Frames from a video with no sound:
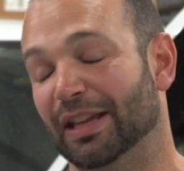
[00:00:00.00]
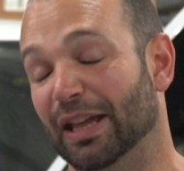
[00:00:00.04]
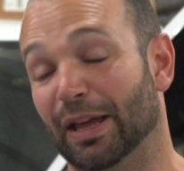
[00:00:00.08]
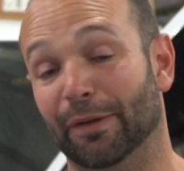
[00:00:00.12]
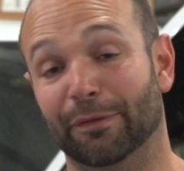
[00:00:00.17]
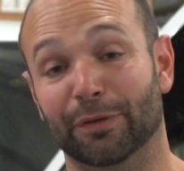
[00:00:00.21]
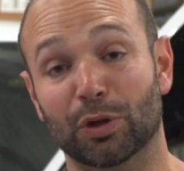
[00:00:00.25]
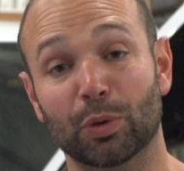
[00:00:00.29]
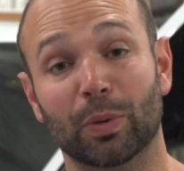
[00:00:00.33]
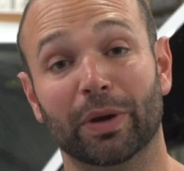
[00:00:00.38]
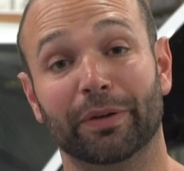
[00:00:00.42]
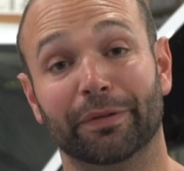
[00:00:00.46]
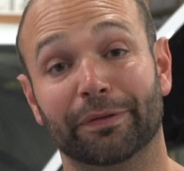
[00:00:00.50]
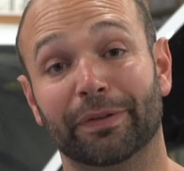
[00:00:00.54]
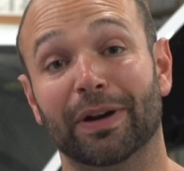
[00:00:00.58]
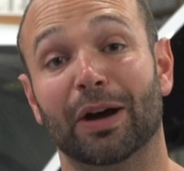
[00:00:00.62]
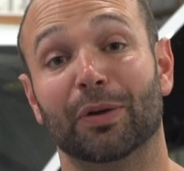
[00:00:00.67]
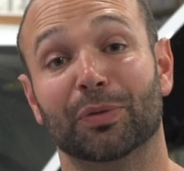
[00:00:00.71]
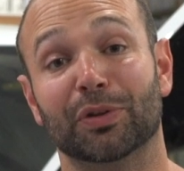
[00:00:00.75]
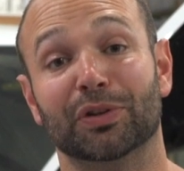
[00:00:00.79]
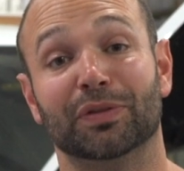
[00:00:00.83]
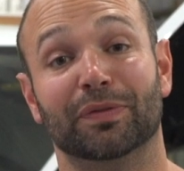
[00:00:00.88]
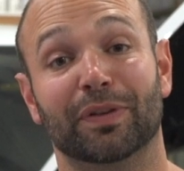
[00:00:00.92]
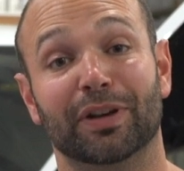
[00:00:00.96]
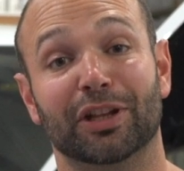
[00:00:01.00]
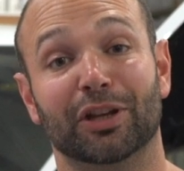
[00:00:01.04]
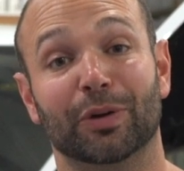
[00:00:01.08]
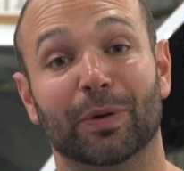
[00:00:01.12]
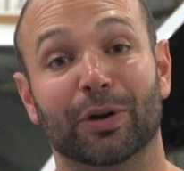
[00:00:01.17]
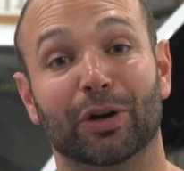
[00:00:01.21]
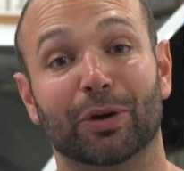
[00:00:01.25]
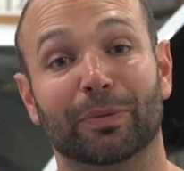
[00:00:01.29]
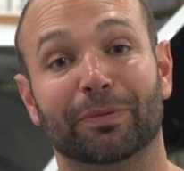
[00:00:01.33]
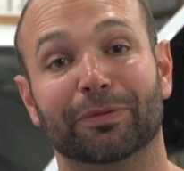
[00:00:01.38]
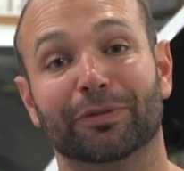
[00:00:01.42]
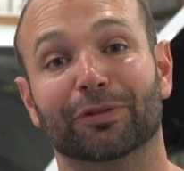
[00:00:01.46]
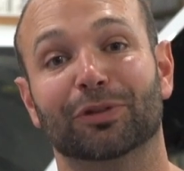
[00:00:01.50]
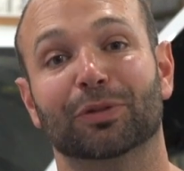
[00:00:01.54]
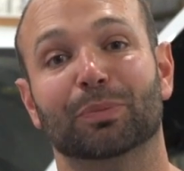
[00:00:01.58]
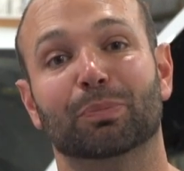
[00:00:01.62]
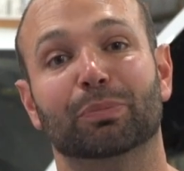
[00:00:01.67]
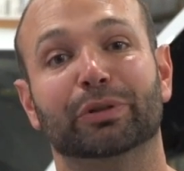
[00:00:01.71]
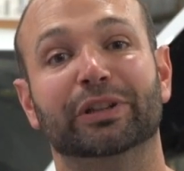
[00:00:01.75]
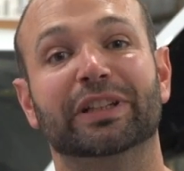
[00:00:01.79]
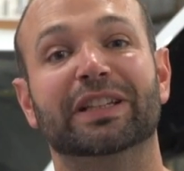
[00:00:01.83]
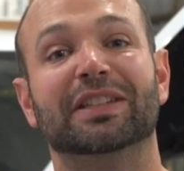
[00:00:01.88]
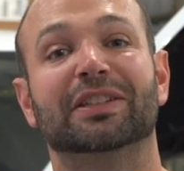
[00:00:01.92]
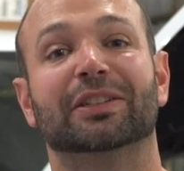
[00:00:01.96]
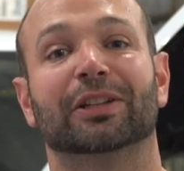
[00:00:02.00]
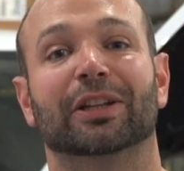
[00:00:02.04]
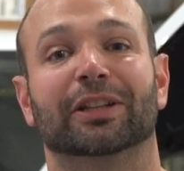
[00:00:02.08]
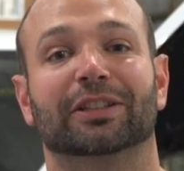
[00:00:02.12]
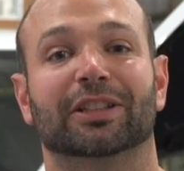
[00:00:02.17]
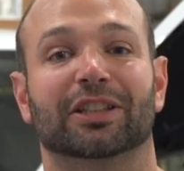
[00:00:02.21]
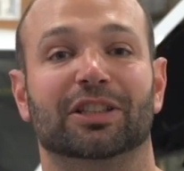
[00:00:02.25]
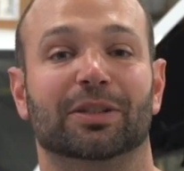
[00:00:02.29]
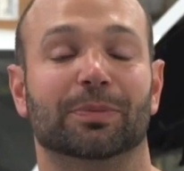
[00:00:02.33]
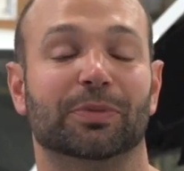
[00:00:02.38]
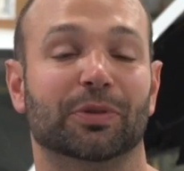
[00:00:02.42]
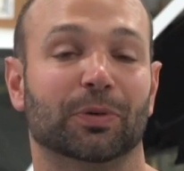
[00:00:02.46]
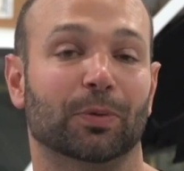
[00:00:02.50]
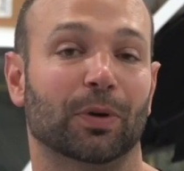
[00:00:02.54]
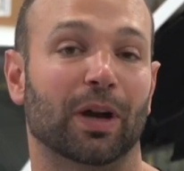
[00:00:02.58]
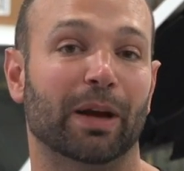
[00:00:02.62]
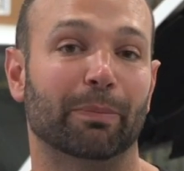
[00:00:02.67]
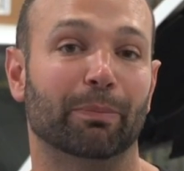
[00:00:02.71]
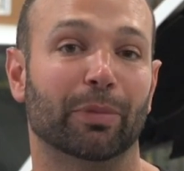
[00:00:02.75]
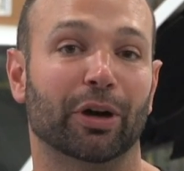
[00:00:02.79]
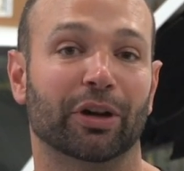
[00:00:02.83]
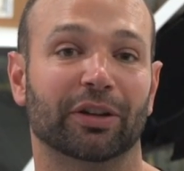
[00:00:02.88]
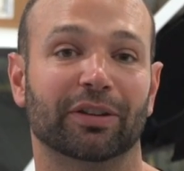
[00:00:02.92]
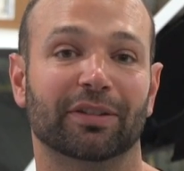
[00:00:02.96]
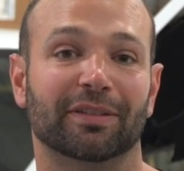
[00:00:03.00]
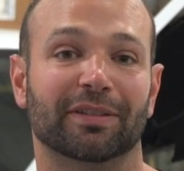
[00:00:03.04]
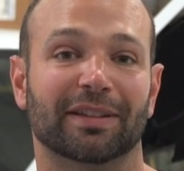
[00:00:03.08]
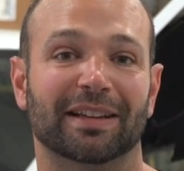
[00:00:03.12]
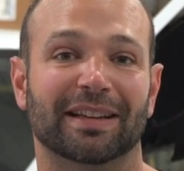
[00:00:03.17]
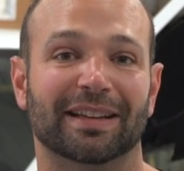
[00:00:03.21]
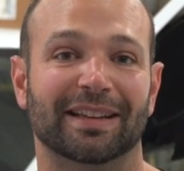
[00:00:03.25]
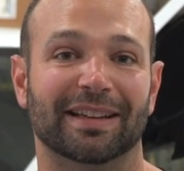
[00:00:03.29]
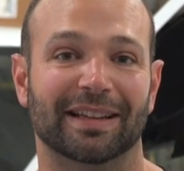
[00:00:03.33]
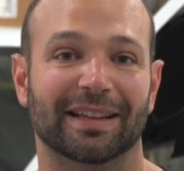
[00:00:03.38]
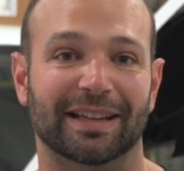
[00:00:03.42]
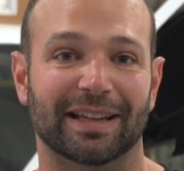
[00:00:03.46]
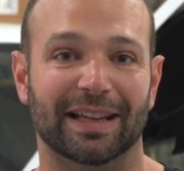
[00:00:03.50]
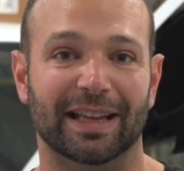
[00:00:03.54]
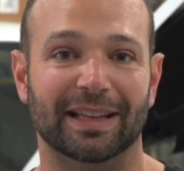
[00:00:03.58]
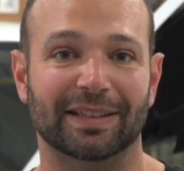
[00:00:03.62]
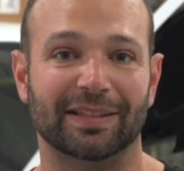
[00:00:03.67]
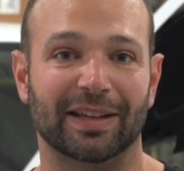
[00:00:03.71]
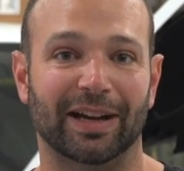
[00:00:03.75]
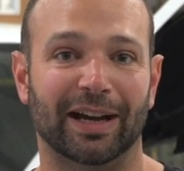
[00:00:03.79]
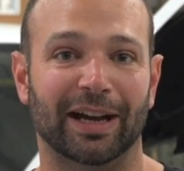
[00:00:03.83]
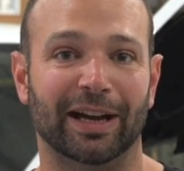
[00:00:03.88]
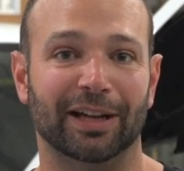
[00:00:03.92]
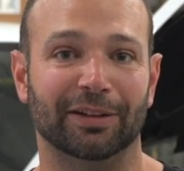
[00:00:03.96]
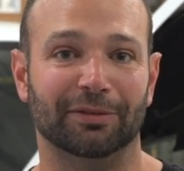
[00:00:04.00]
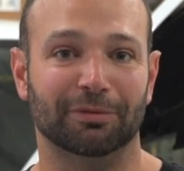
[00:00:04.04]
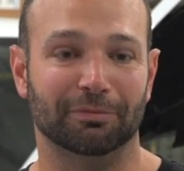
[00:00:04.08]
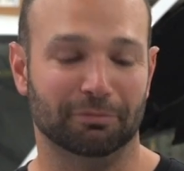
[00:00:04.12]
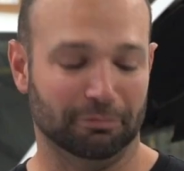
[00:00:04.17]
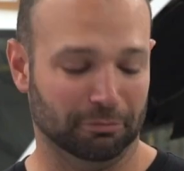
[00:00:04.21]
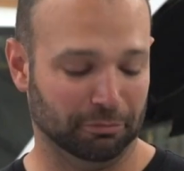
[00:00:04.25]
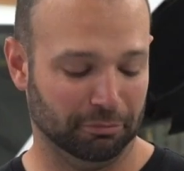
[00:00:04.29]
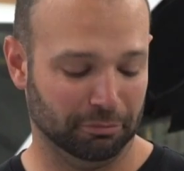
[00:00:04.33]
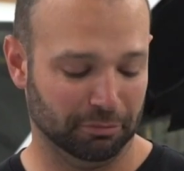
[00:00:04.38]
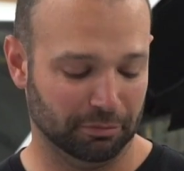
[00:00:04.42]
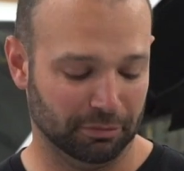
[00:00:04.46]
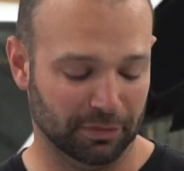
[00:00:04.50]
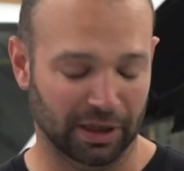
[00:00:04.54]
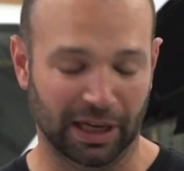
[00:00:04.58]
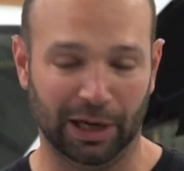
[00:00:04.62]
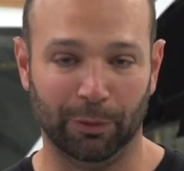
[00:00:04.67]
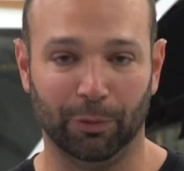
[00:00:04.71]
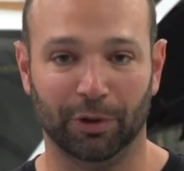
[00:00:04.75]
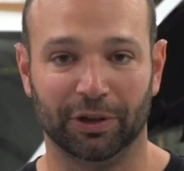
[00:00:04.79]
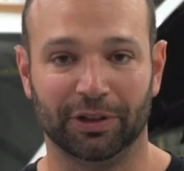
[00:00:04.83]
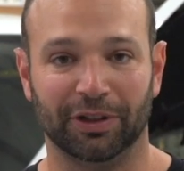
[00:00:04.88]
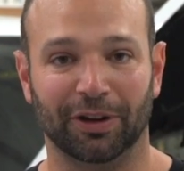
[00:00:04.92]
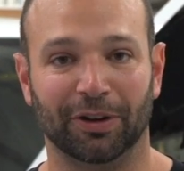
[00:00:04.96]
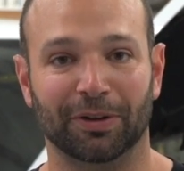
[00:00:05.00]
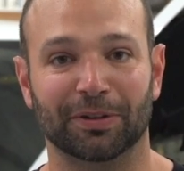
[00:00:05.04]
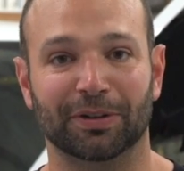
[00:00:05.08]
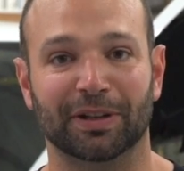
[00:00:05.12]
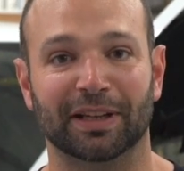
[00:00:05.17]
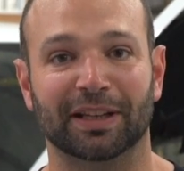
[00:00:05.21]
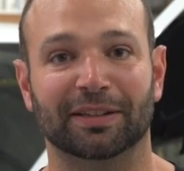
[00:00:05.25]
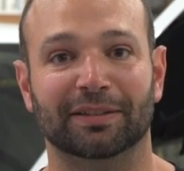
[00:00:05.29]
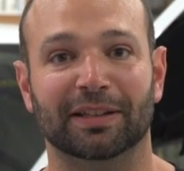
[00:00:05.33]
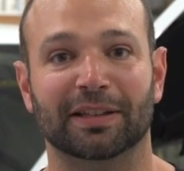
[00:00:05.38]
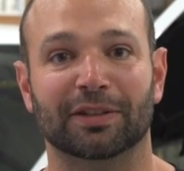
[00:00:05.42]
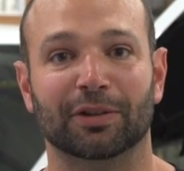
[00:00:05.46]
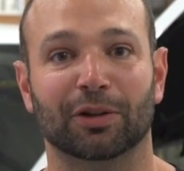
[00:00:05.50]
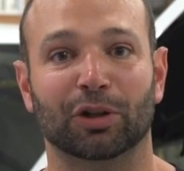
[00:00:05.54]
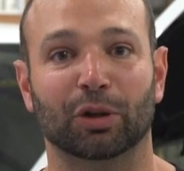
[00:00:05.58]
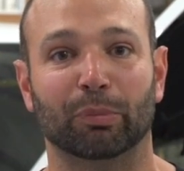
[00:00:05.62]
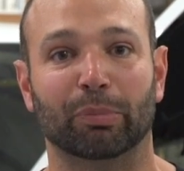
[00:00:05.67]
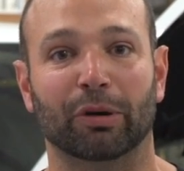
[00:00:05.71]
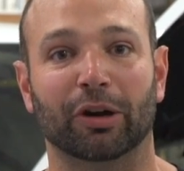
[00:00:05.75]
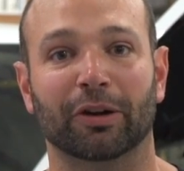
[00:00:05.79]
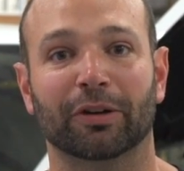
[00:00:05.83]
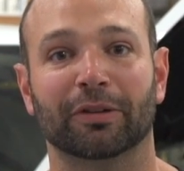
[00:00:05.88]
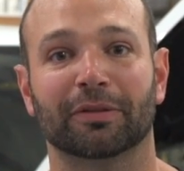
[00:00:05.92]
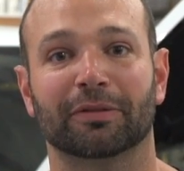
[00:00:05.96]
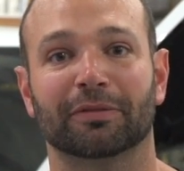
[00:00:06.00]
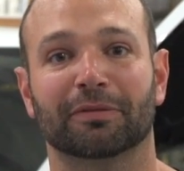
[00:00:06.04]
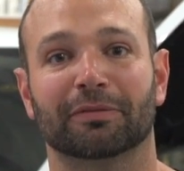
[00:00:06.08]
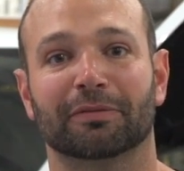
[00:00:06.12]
If you have found this video helpful, please click the subscribe button. It's hot. I worked hard to get these all apart.